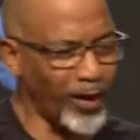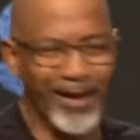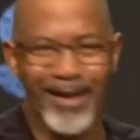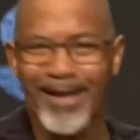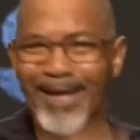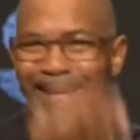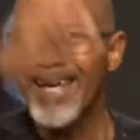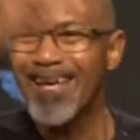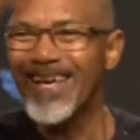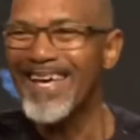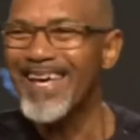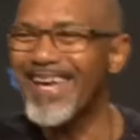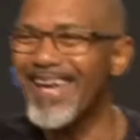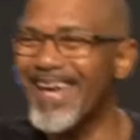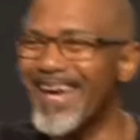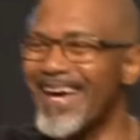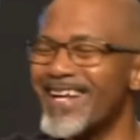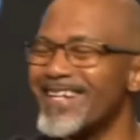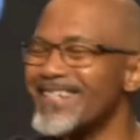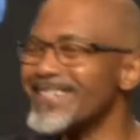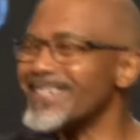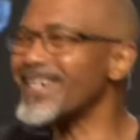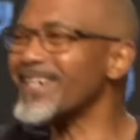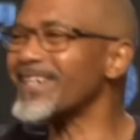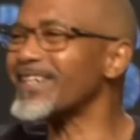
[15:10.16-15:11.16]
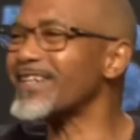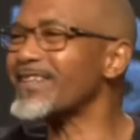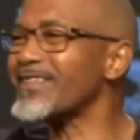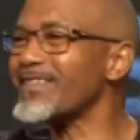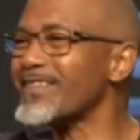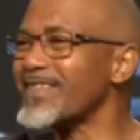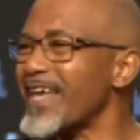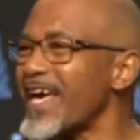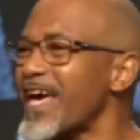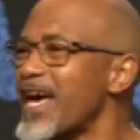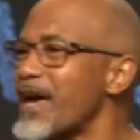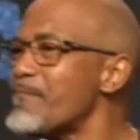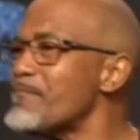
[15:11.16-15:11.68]
one, ended
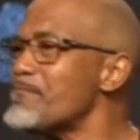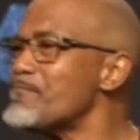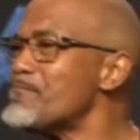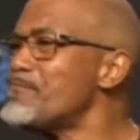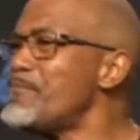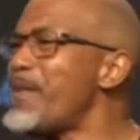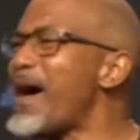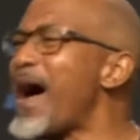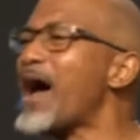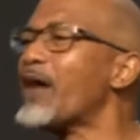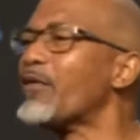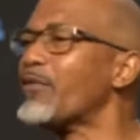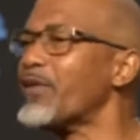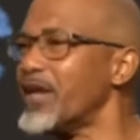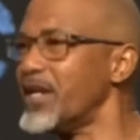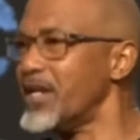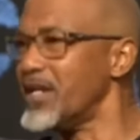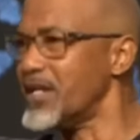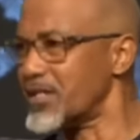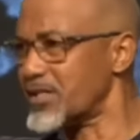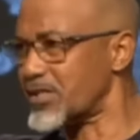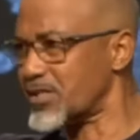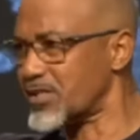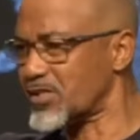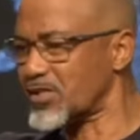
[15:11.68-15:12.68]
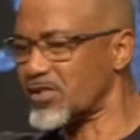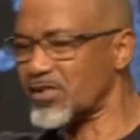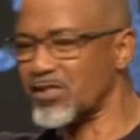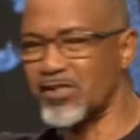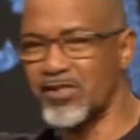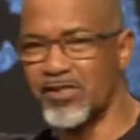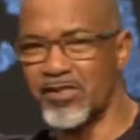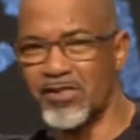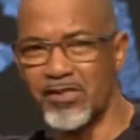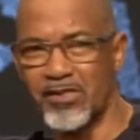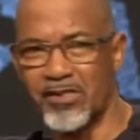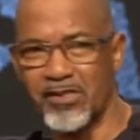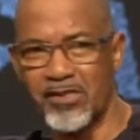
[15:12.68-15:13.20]
their
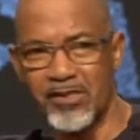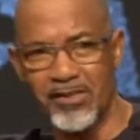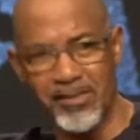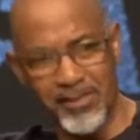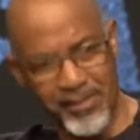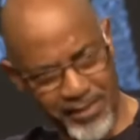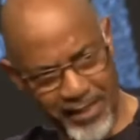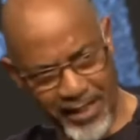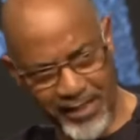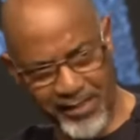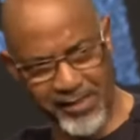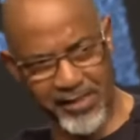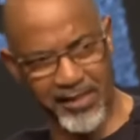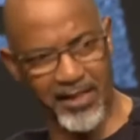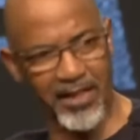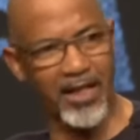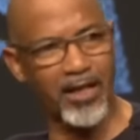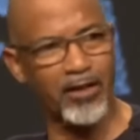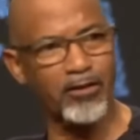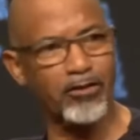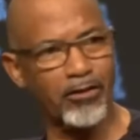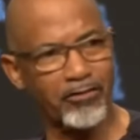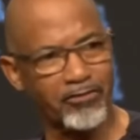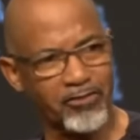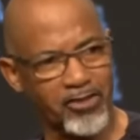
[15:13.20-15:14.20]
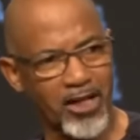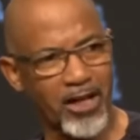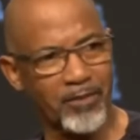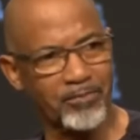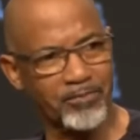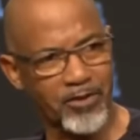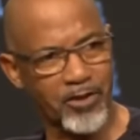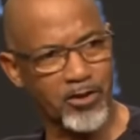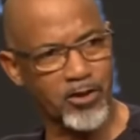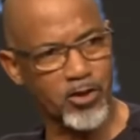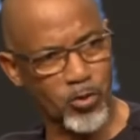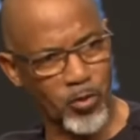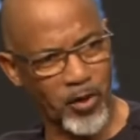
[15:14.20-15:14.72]
barrenness. That's the end of
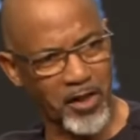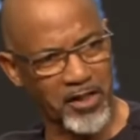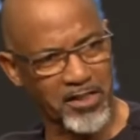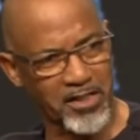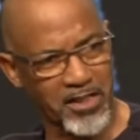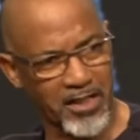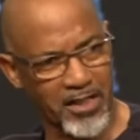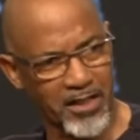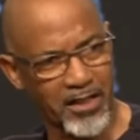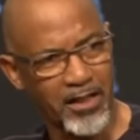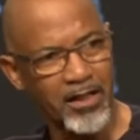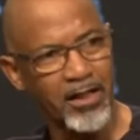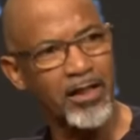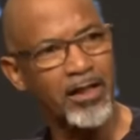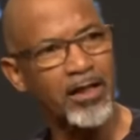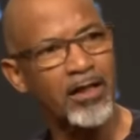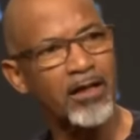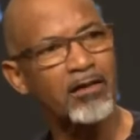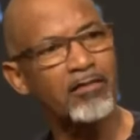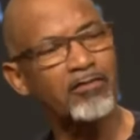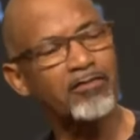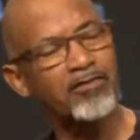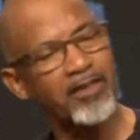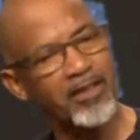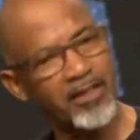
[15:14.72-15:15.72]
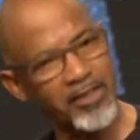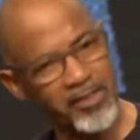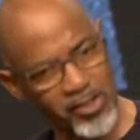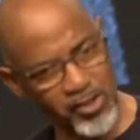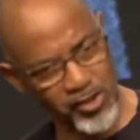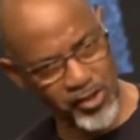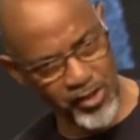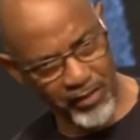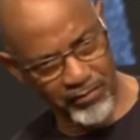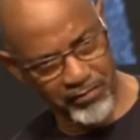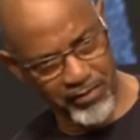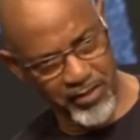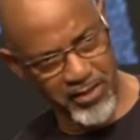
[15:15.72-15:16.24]
chapter 20, verse
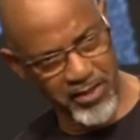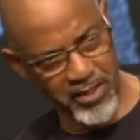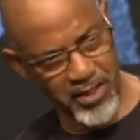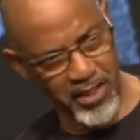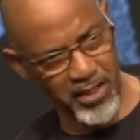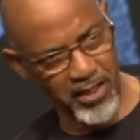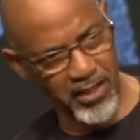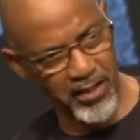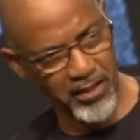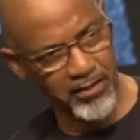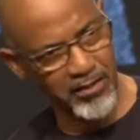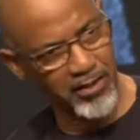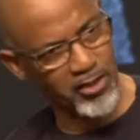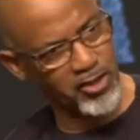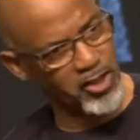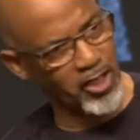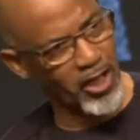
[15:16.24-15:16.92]
17. The